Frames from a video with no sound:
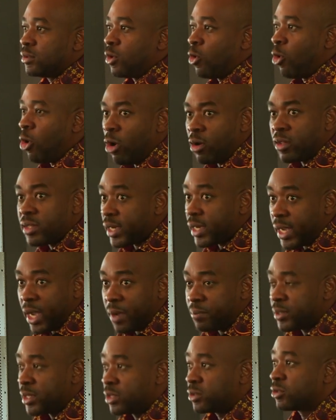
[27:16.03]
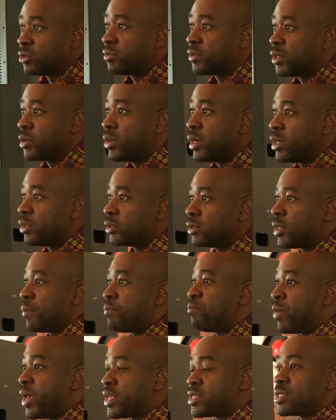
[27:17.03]
All the capitals of the world, the
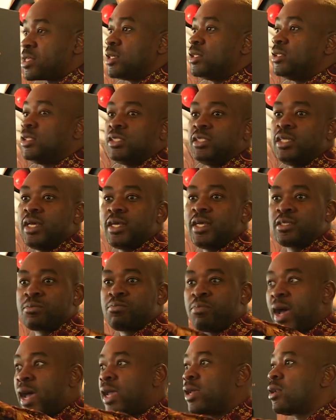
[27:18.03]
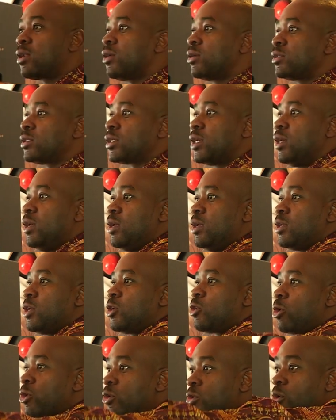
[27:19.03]
best engineers, pilots, you
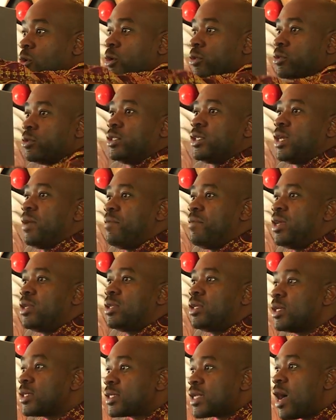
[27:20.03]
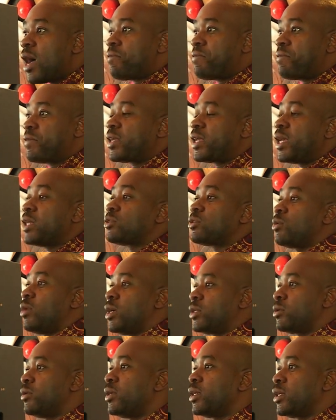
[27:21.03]
know, you go to Germany, it's Africans who
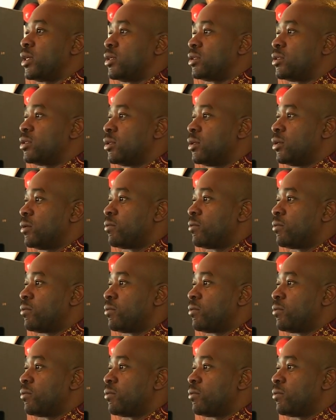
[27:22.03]
are doing it.